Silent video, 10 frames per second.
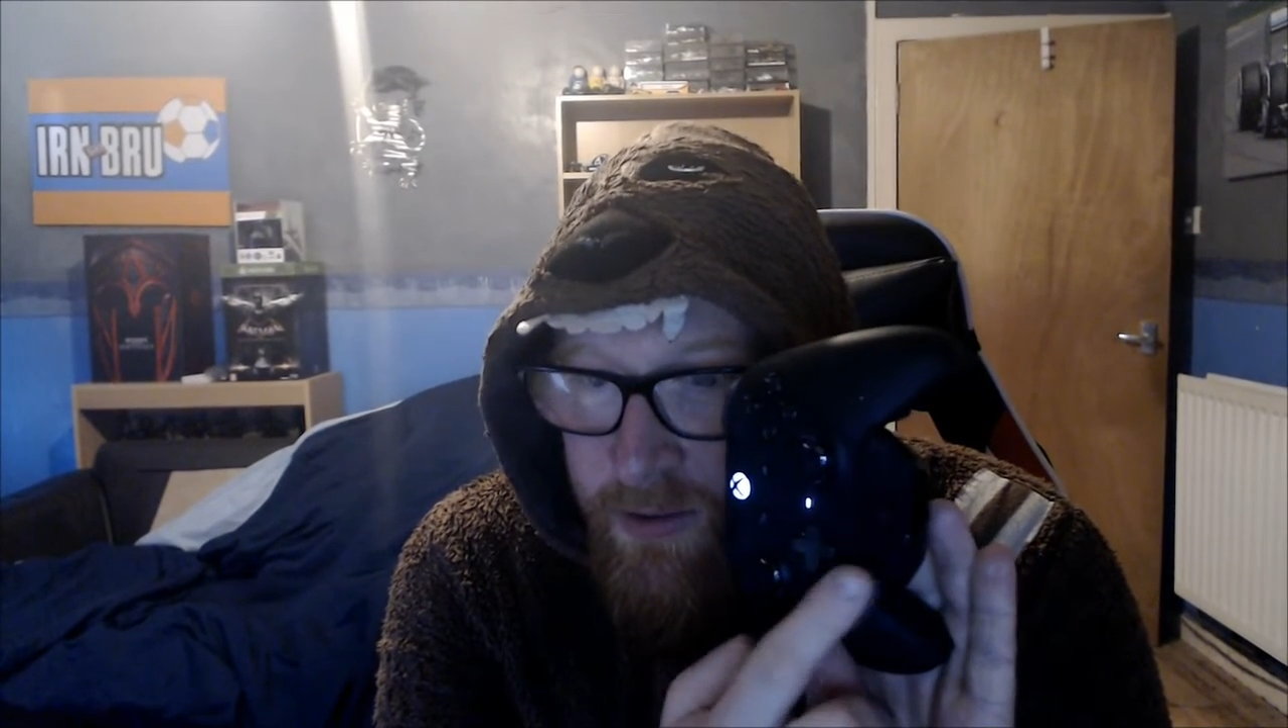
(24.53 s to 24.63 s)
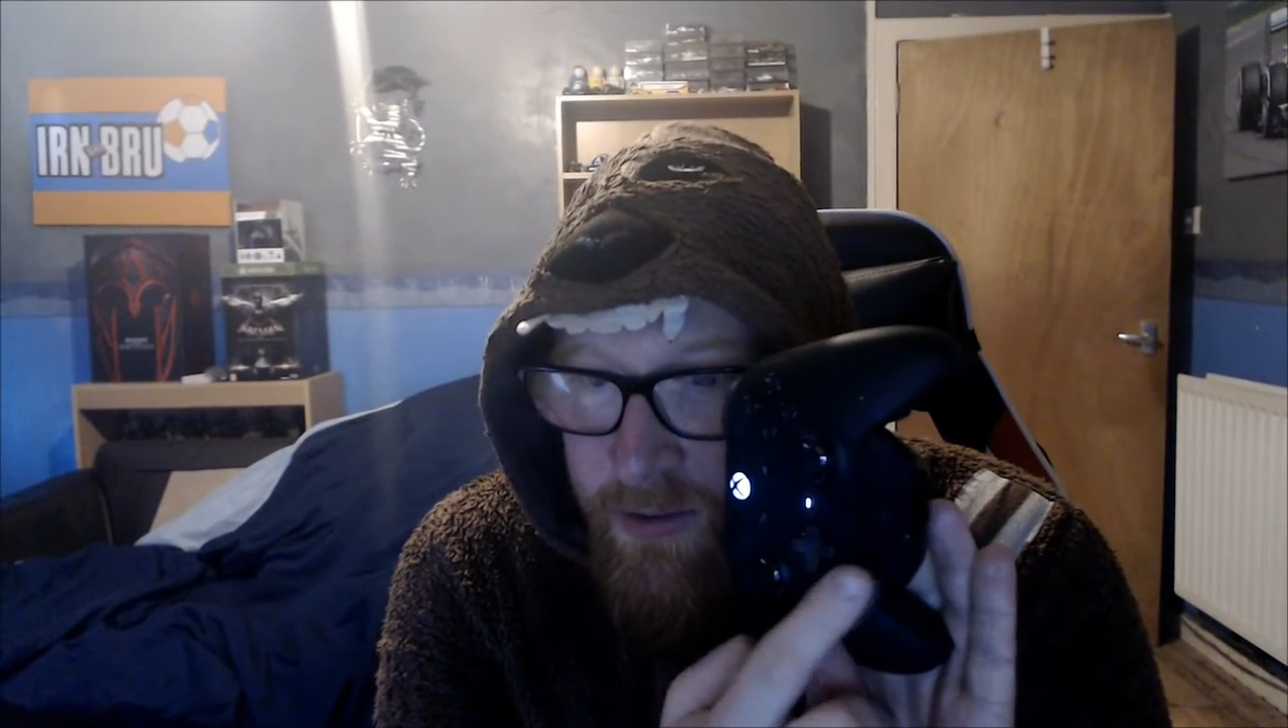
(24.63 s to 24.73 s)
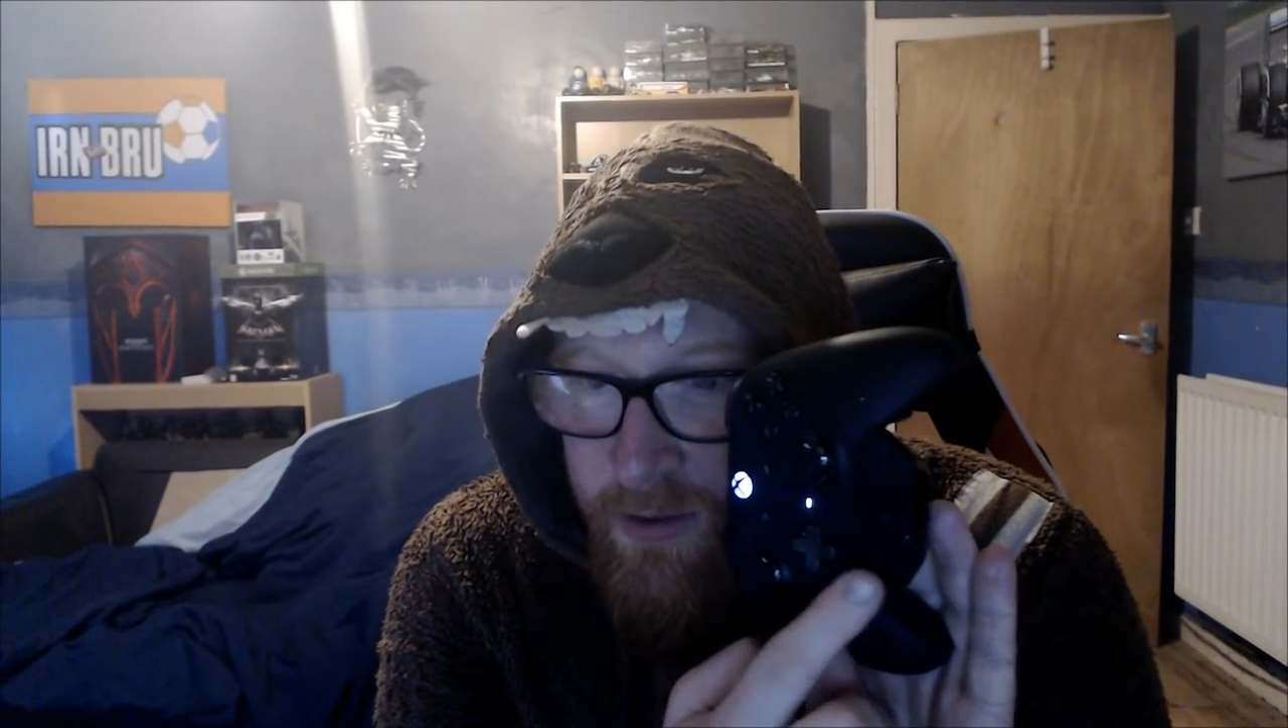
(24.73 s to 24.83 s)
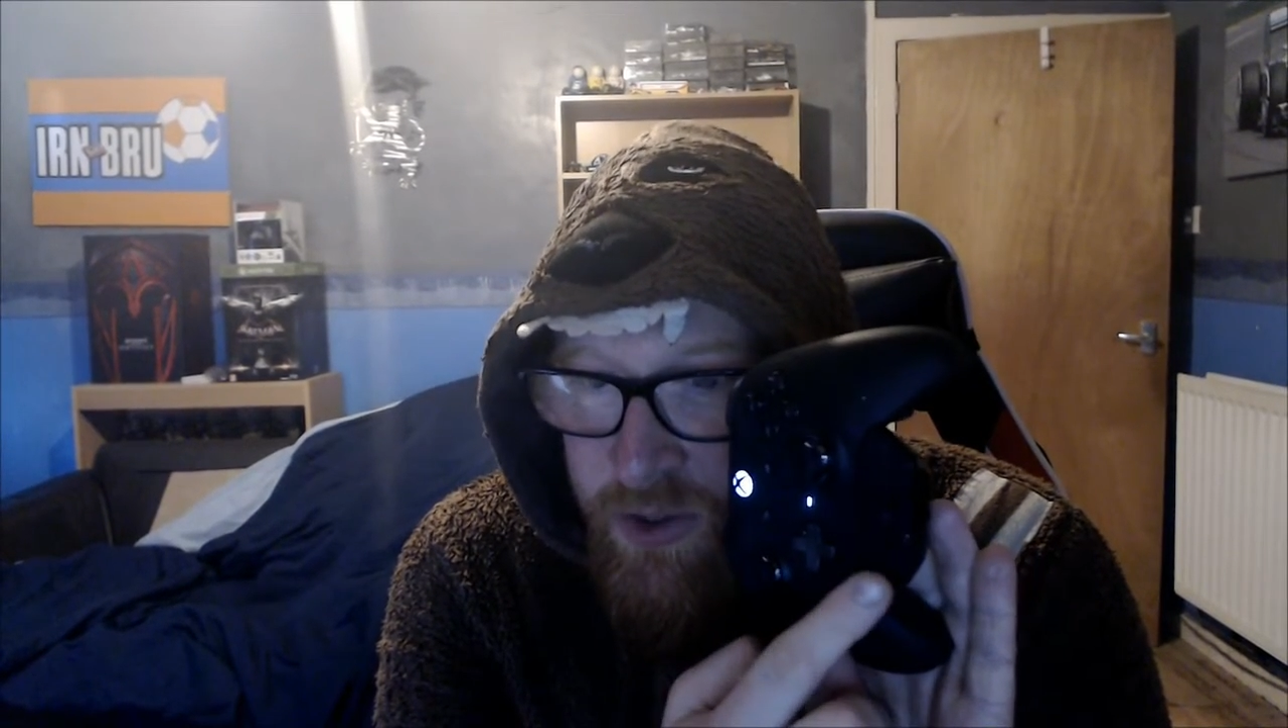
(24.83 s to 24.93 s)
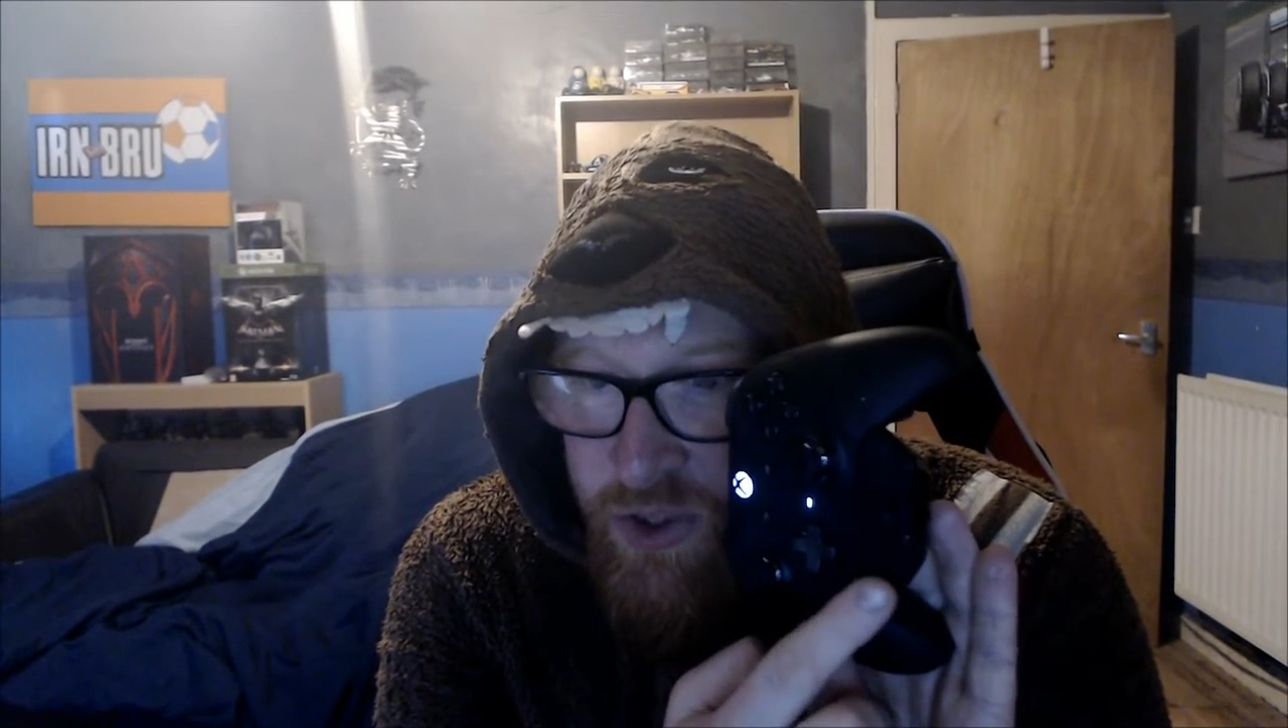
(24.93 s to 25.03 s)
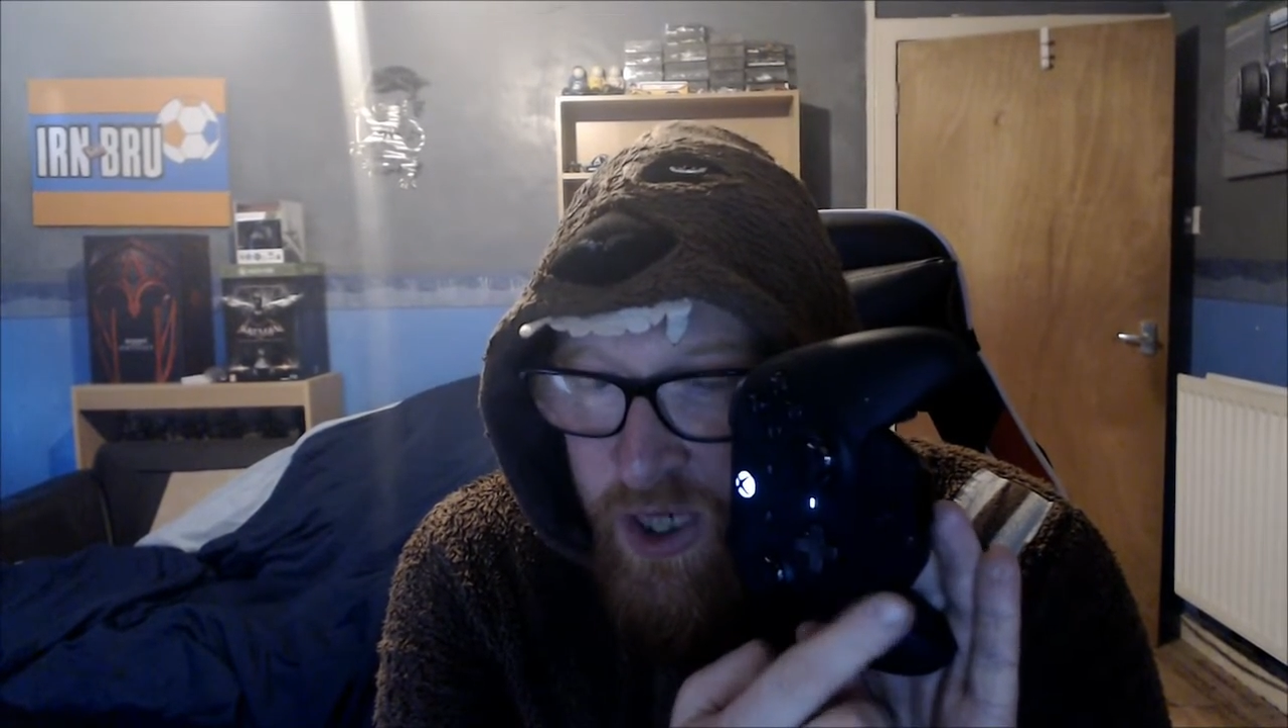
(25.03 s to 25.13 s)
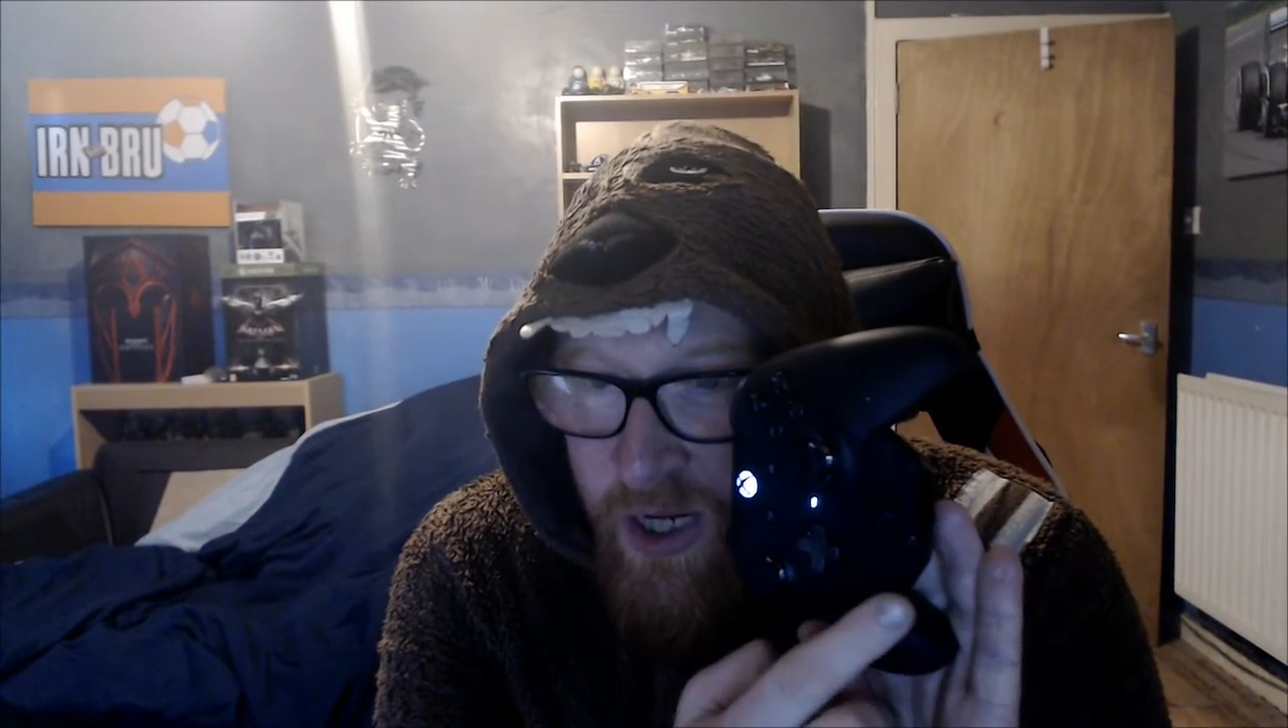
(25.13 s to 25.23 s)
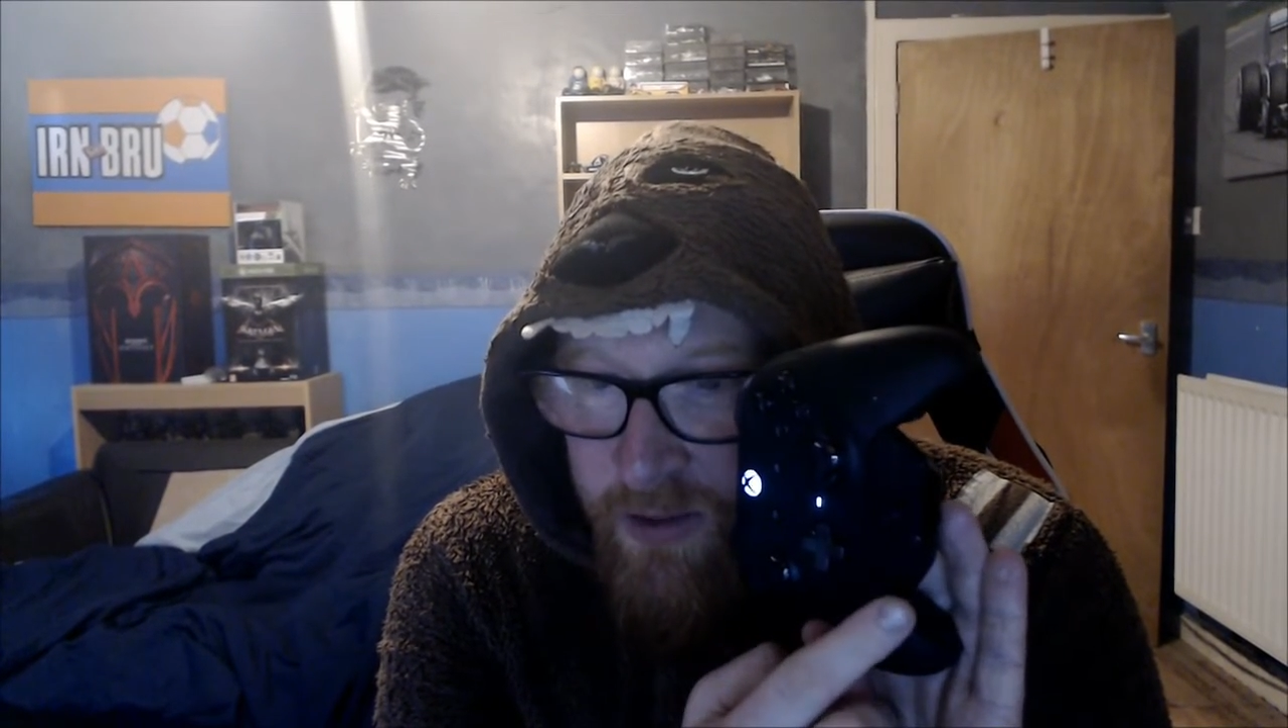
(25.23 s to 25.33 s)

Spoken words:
the chat